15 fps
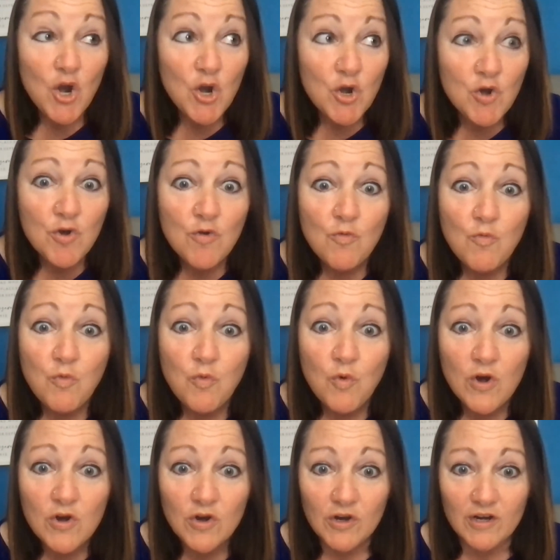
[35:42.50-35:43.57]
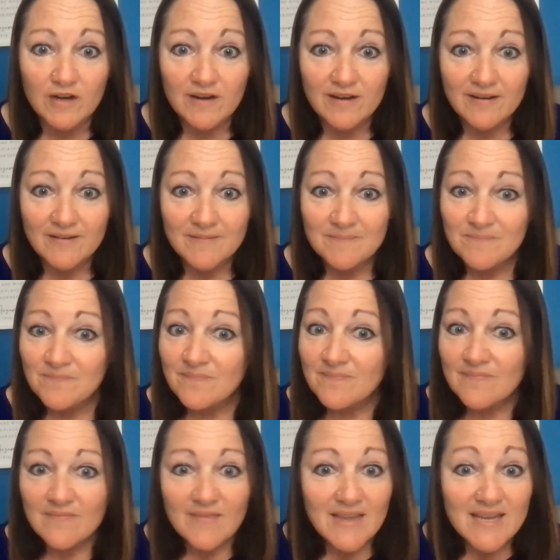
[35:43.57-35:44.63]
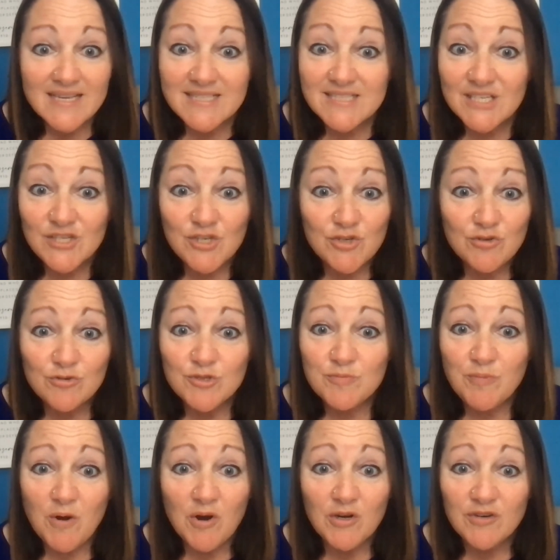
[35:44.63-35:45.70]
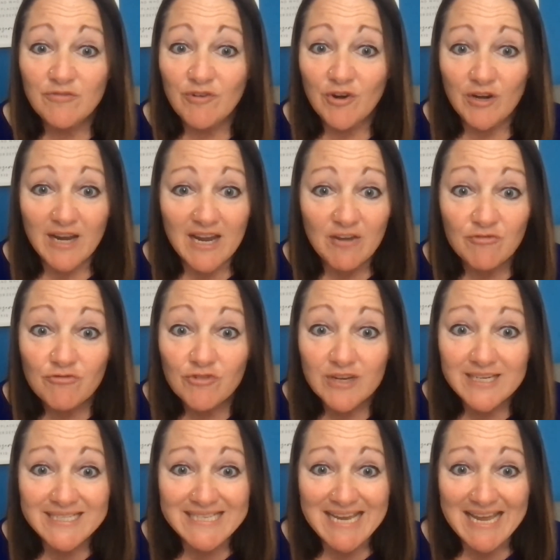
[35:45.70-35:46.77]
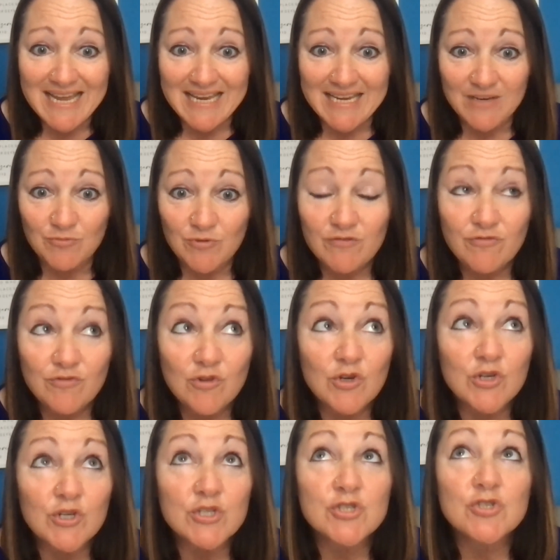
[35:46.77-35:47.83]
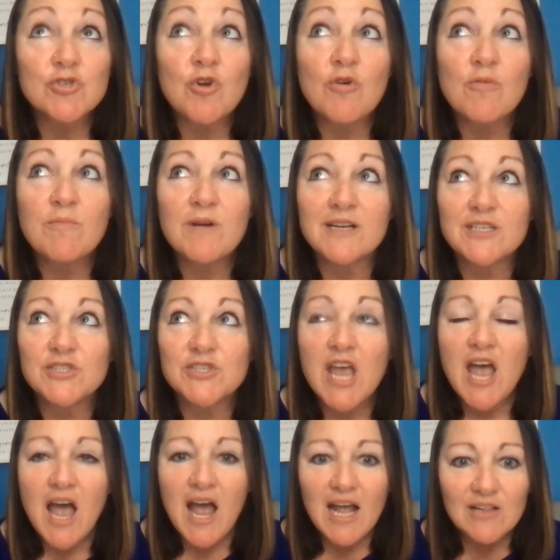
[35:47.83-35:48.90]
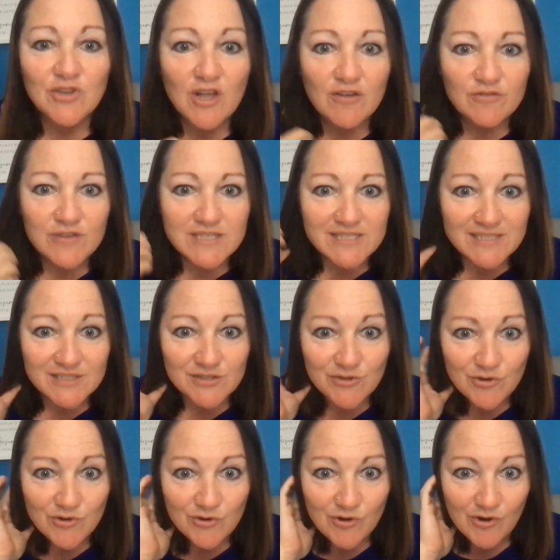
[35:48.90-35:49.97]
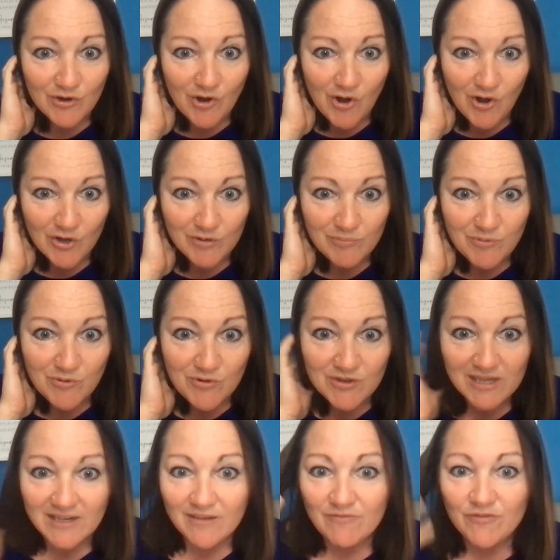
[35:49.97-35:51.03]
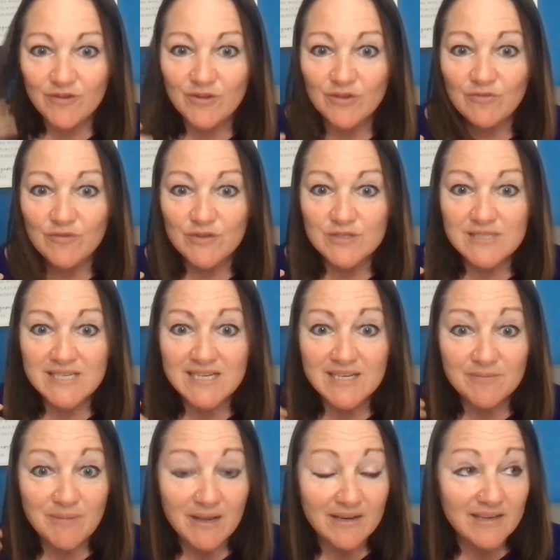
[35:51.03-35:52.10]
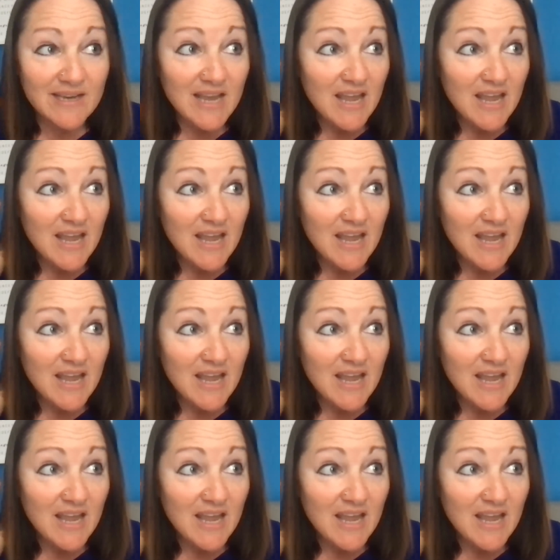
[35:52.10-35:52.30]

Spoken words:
Her work, it's a huge part of our everyday. We've learned so much. I love listening to her on Audible. Like, I'm feeling the feels thinking about it.